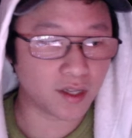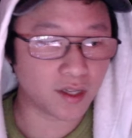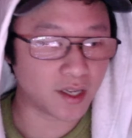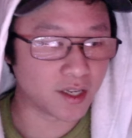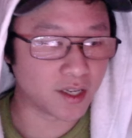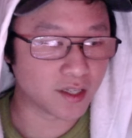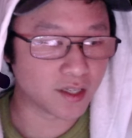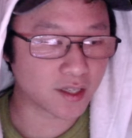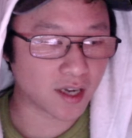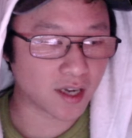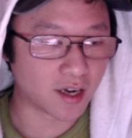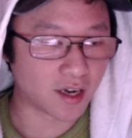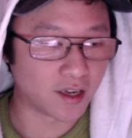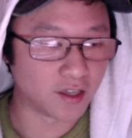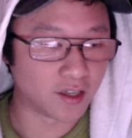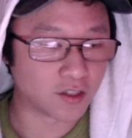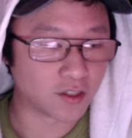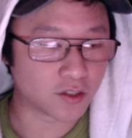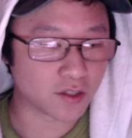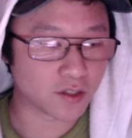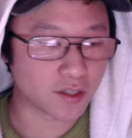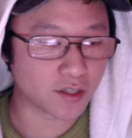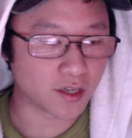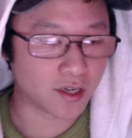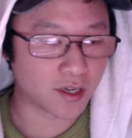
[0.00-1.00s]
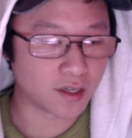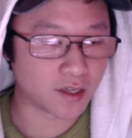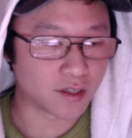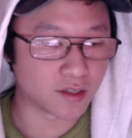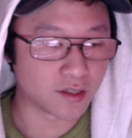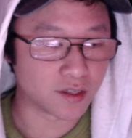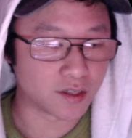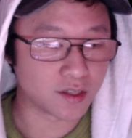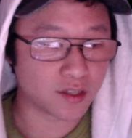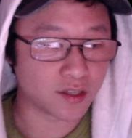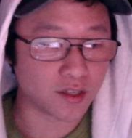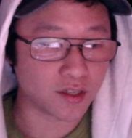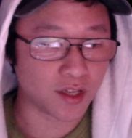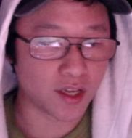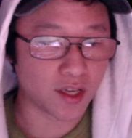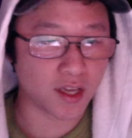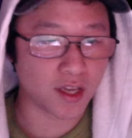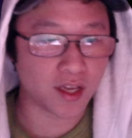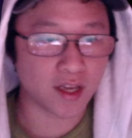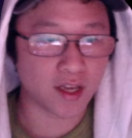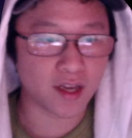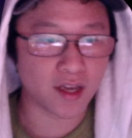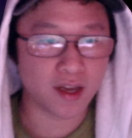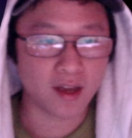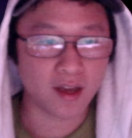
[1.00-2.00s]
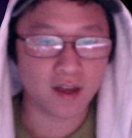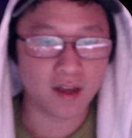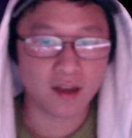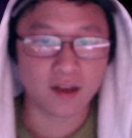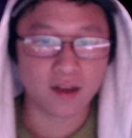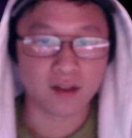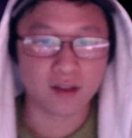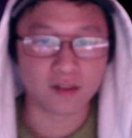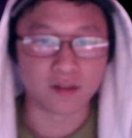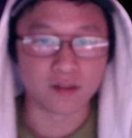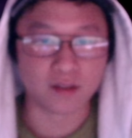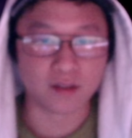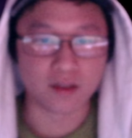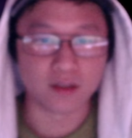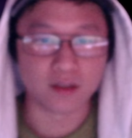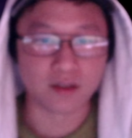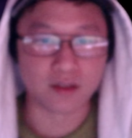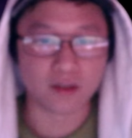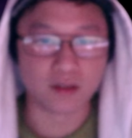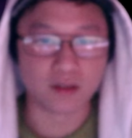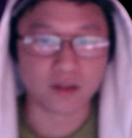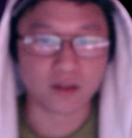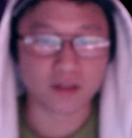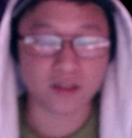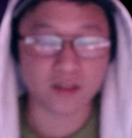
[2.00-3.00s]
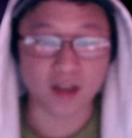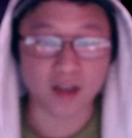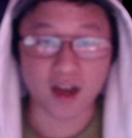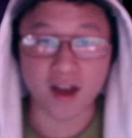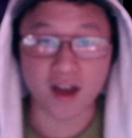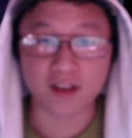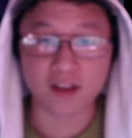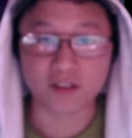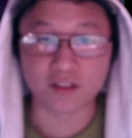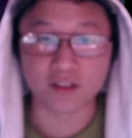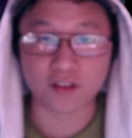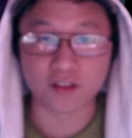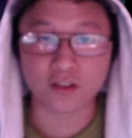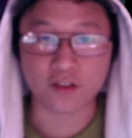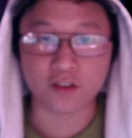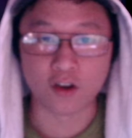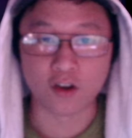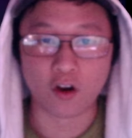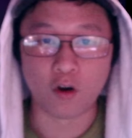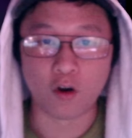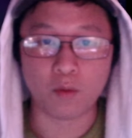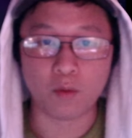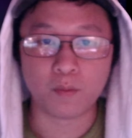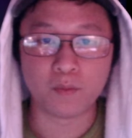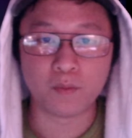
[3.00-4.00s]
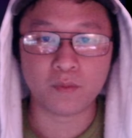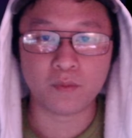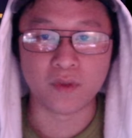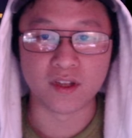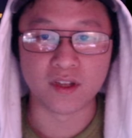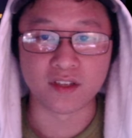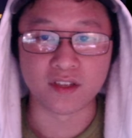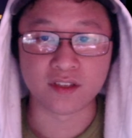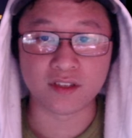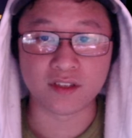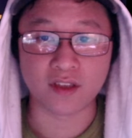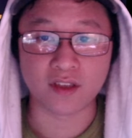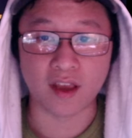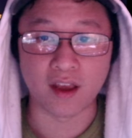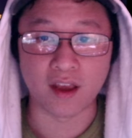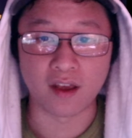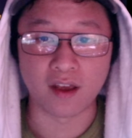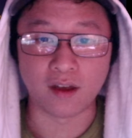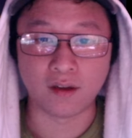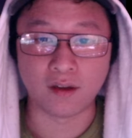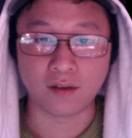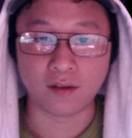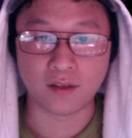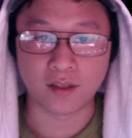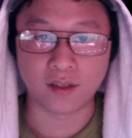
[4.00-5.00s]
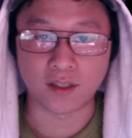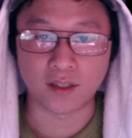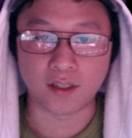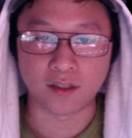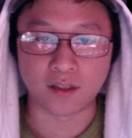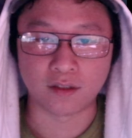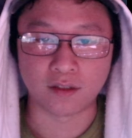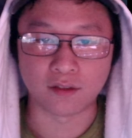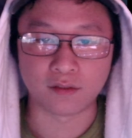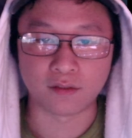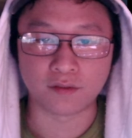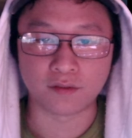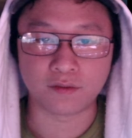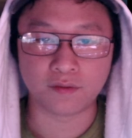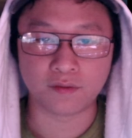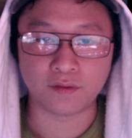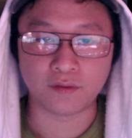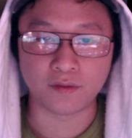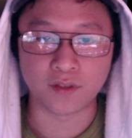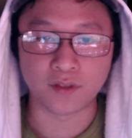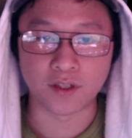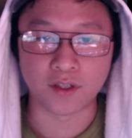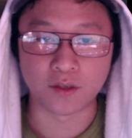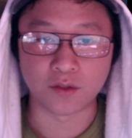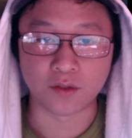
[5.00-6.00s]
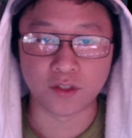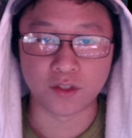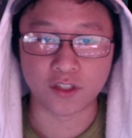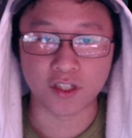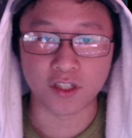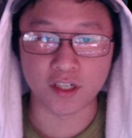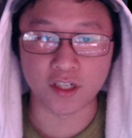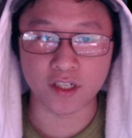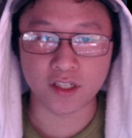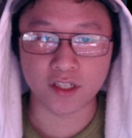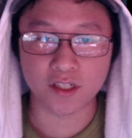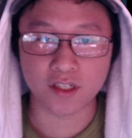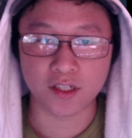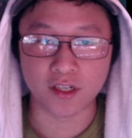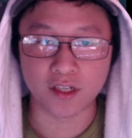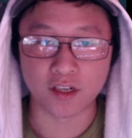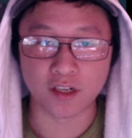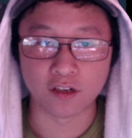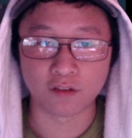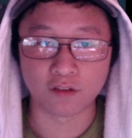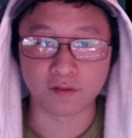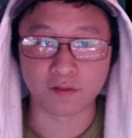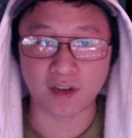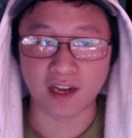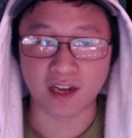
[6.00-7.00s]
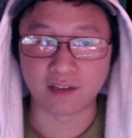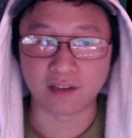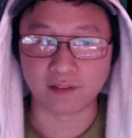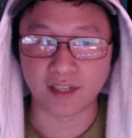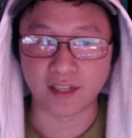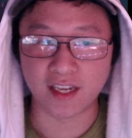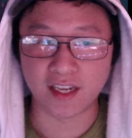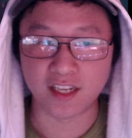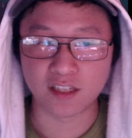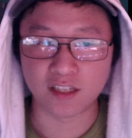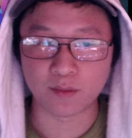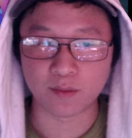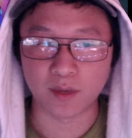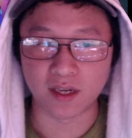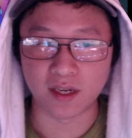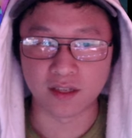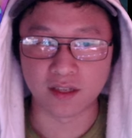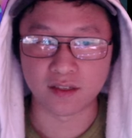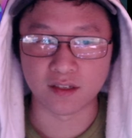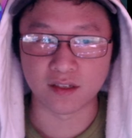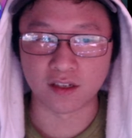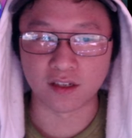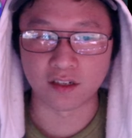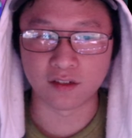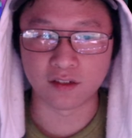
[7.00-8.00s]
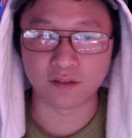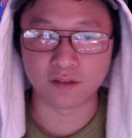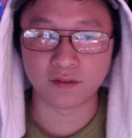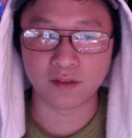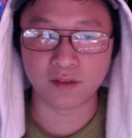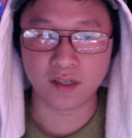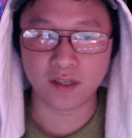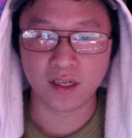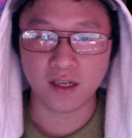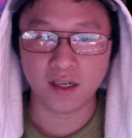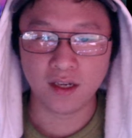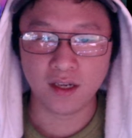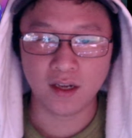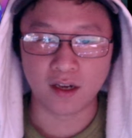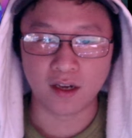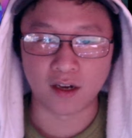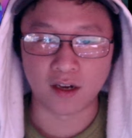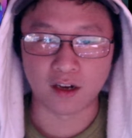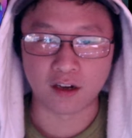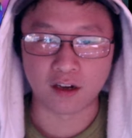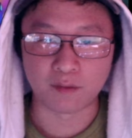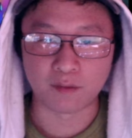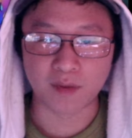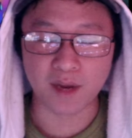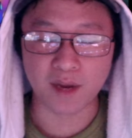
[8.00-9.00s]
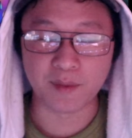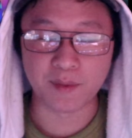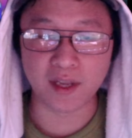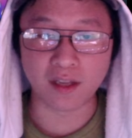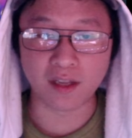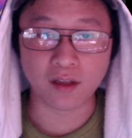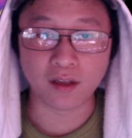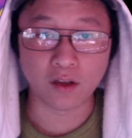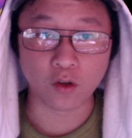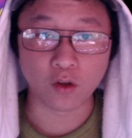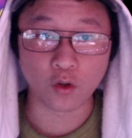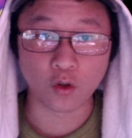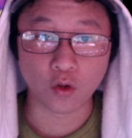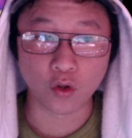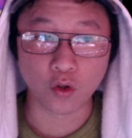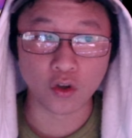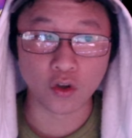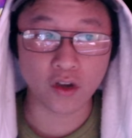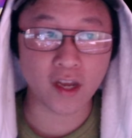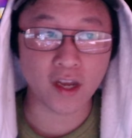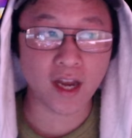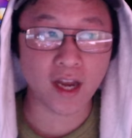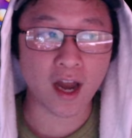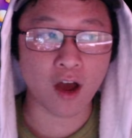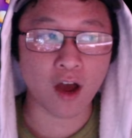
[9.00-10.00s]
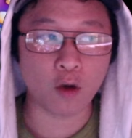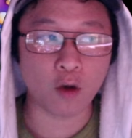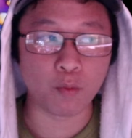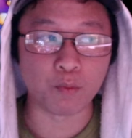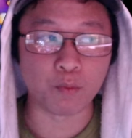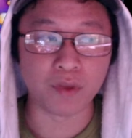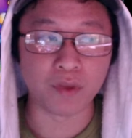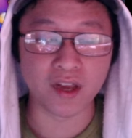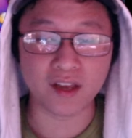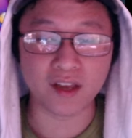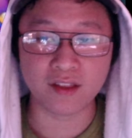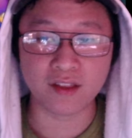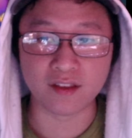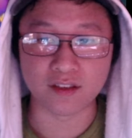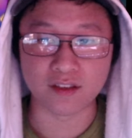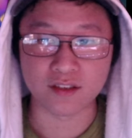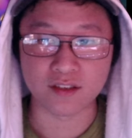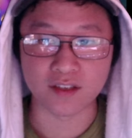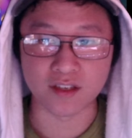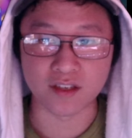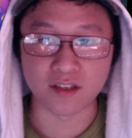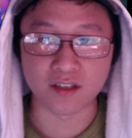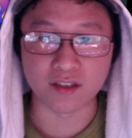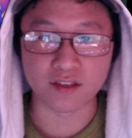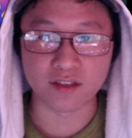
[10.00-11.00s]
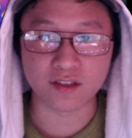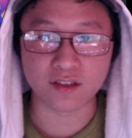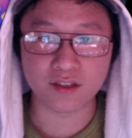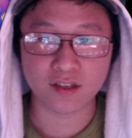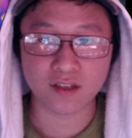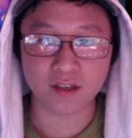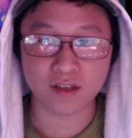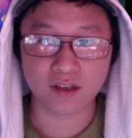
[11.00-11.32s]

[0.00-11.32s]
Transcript: is kind of interesting to see the size and scope and scale of just tier 5 lands by itself. I mean, look at how big this is.